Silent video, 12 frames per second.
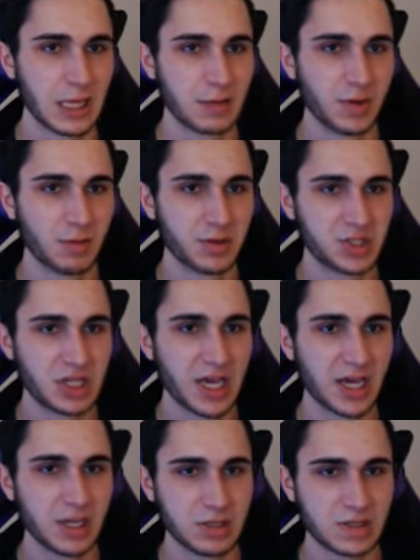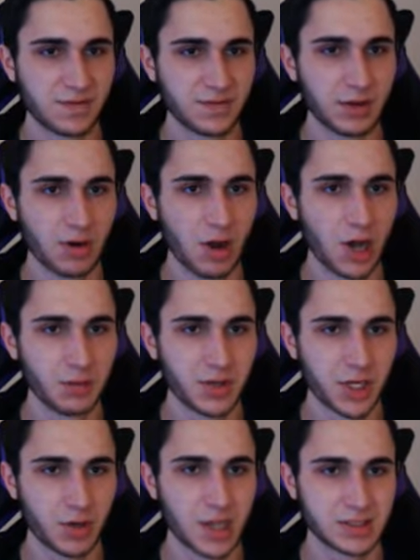But once you get it, you just float all the way
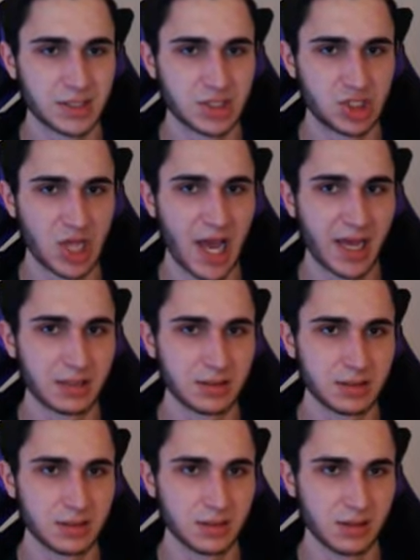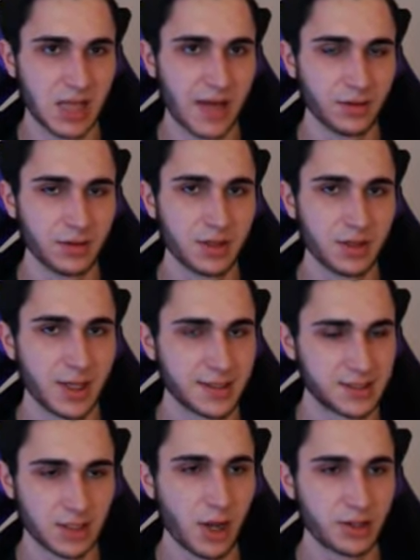across this giant level.
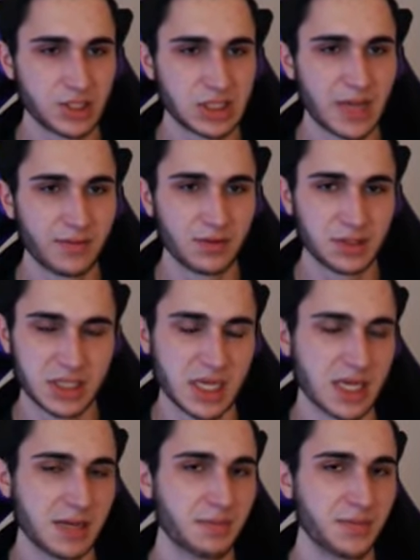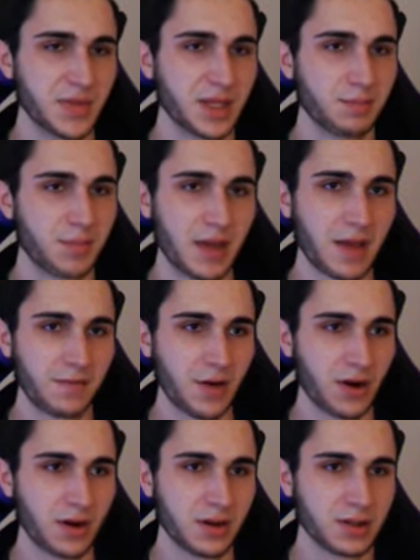It's the largest level in the game, by
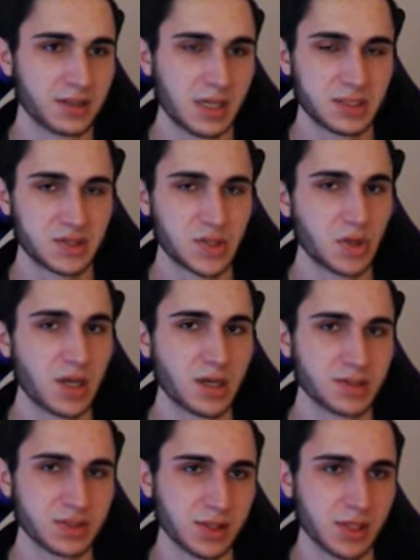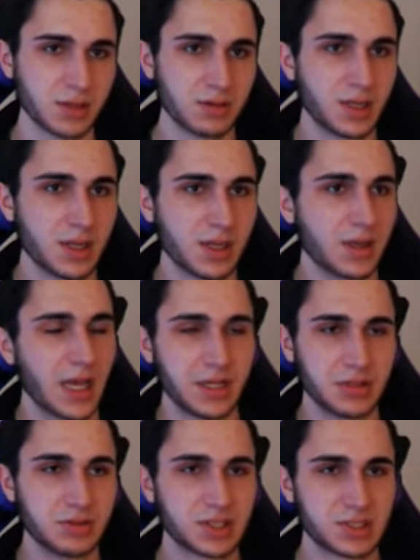far. It takes so long to load.
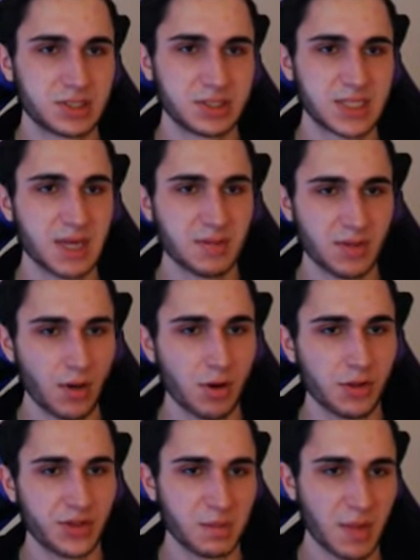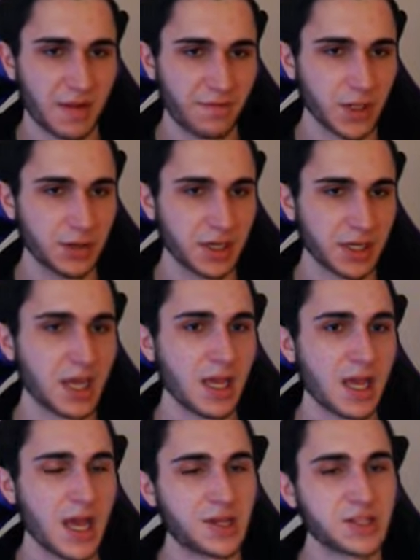And you just skip the whole thing by floating.
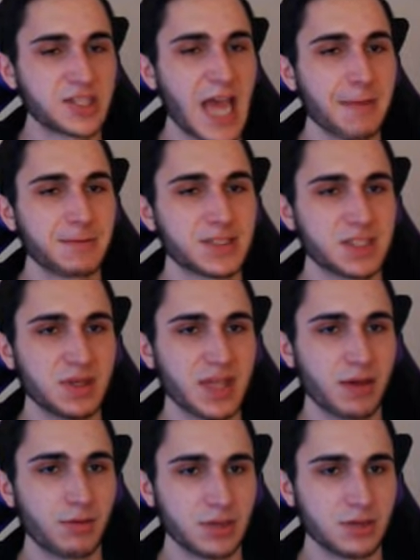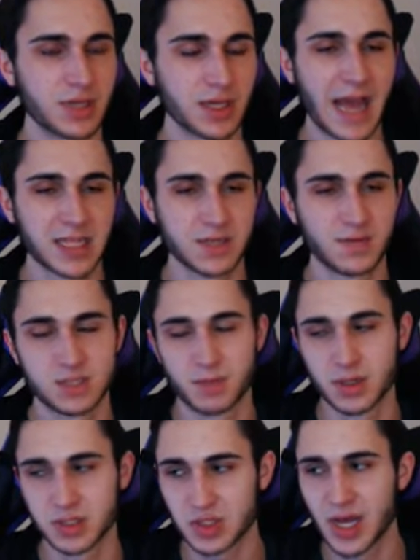And it just happens to be that when you activate a
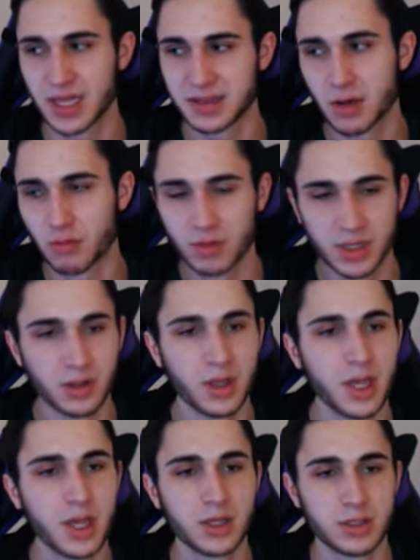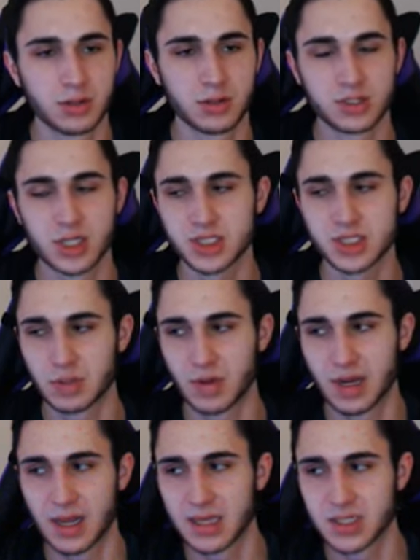Sponge Glide in that wheel, You're at just the
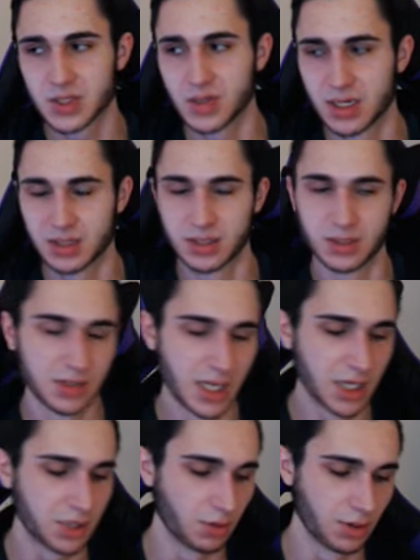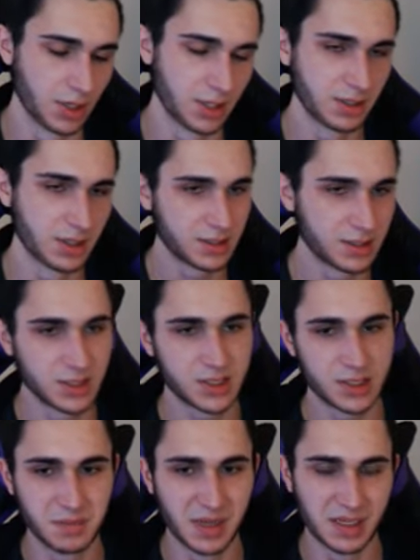right height to land on the acorn, and it's
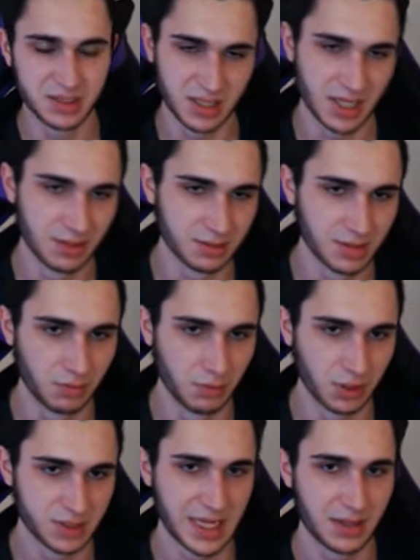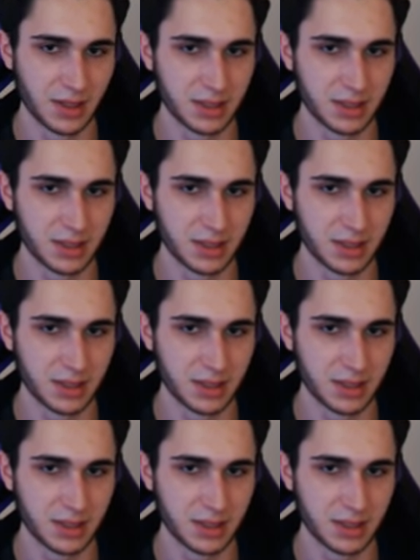just amazing how it works out like